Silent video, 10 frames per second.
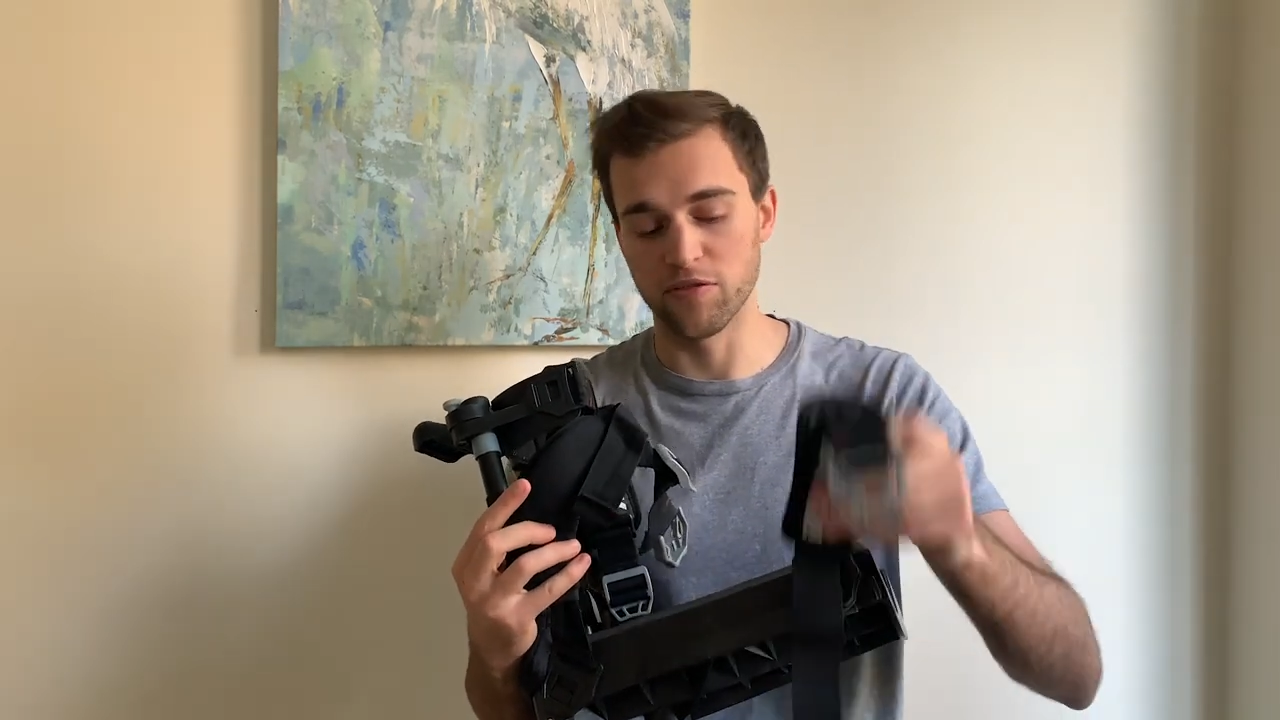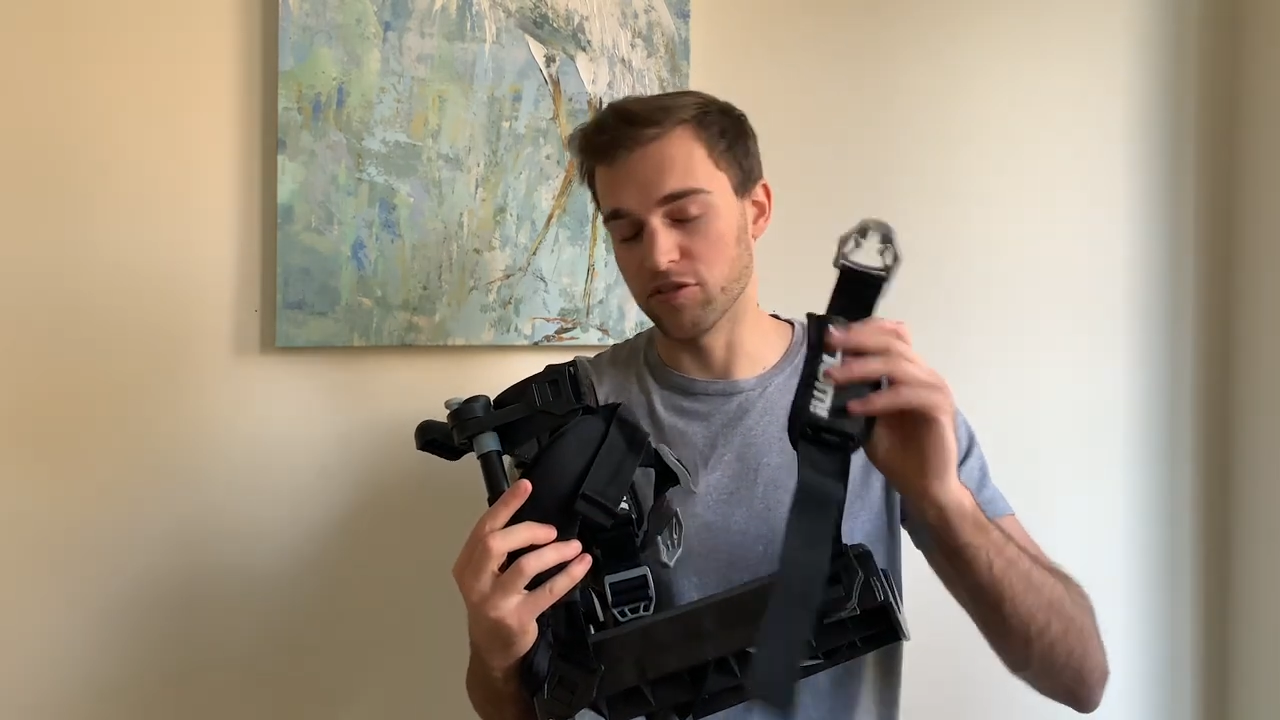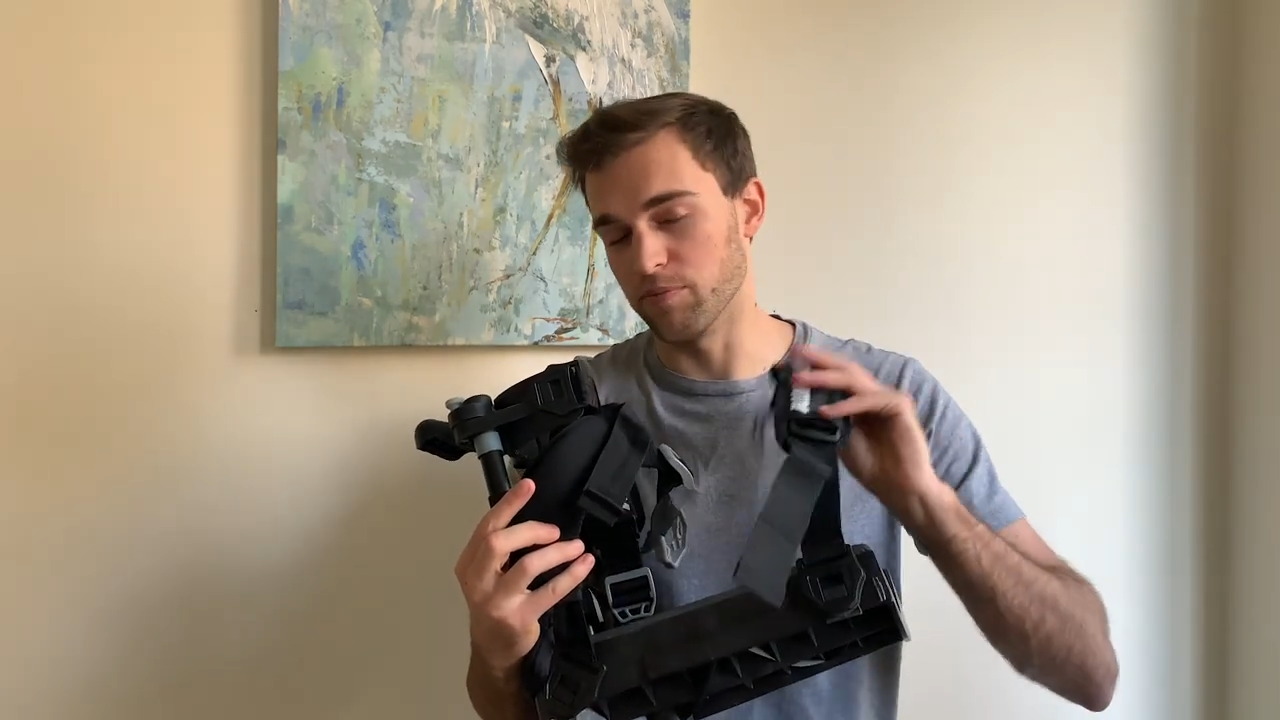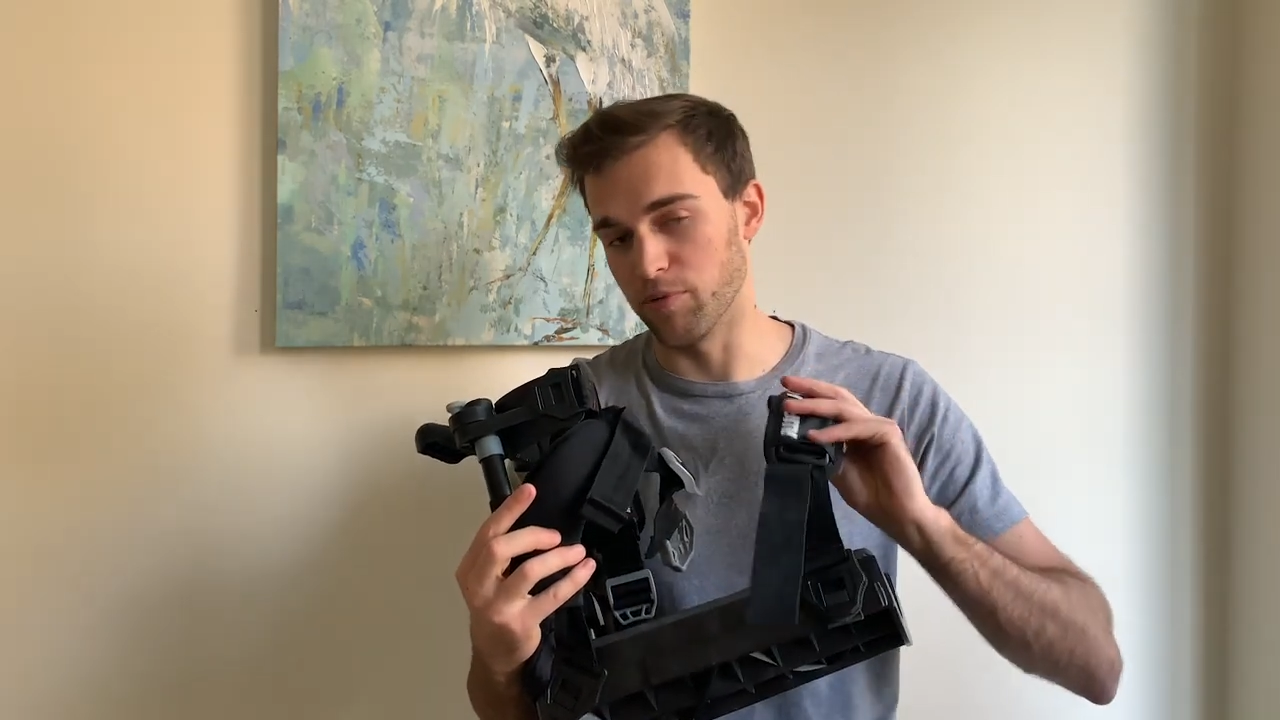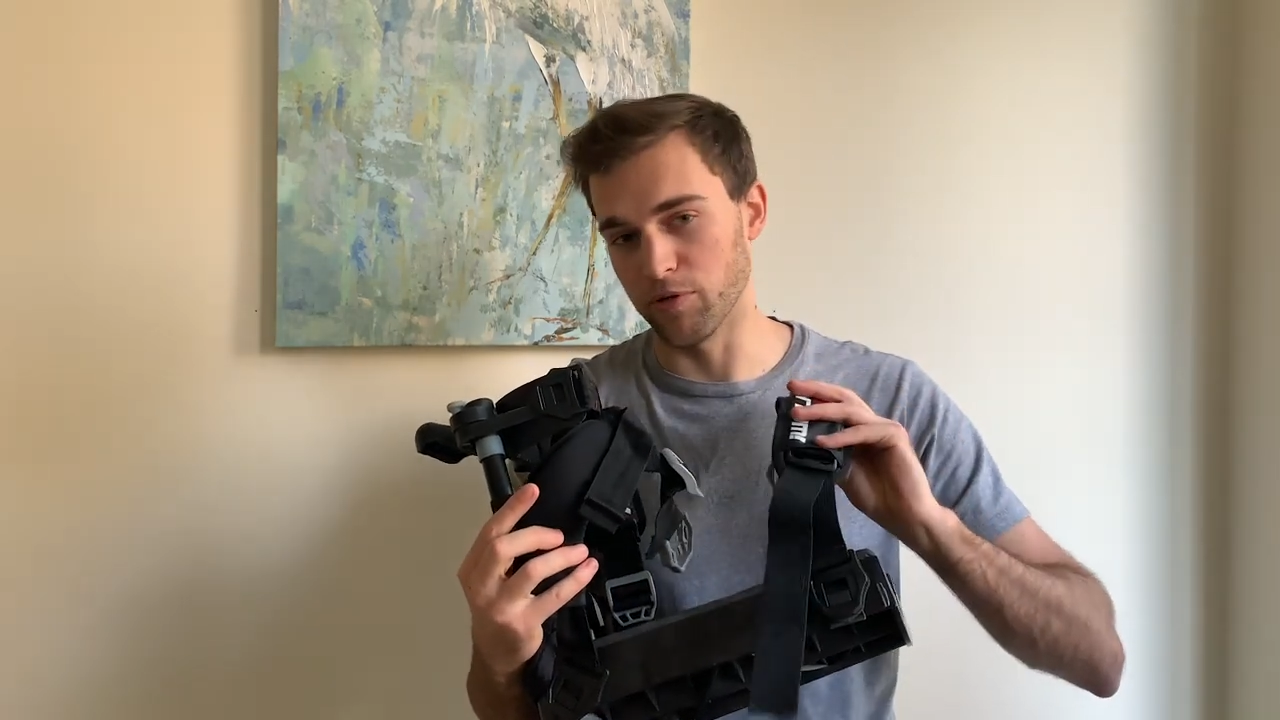to
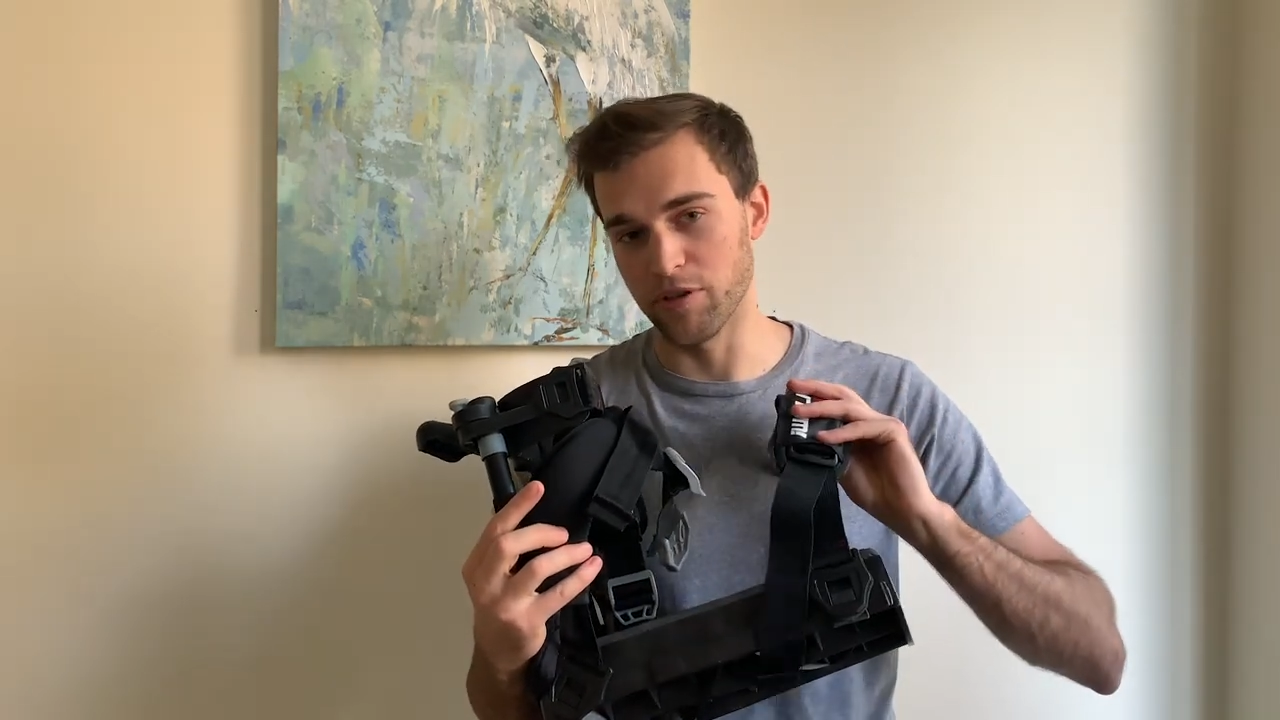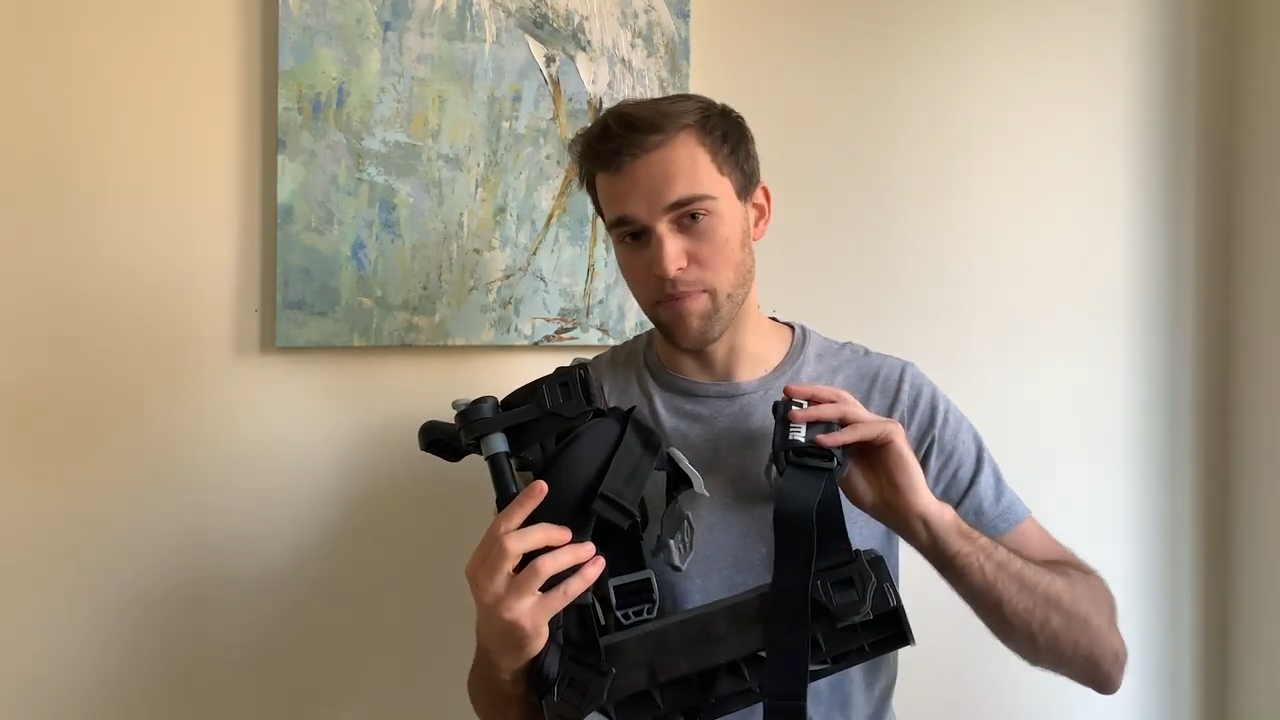support the